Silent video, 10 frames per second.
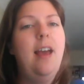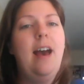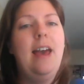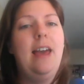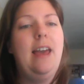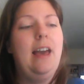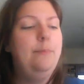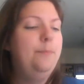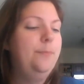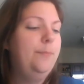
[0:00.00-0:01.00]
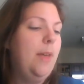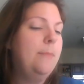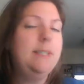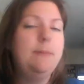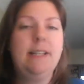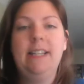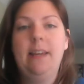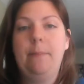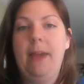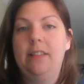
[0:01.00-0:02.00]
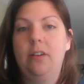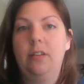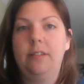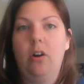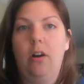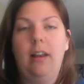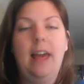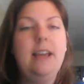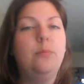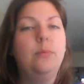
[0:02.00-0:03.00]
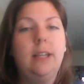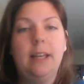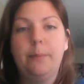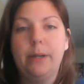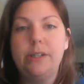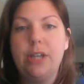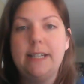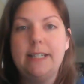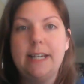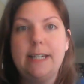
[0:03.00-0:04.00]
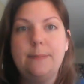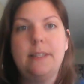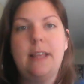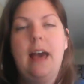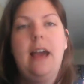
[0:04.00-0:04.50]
I'm expecting to get paid on the call. I really appreciate tips.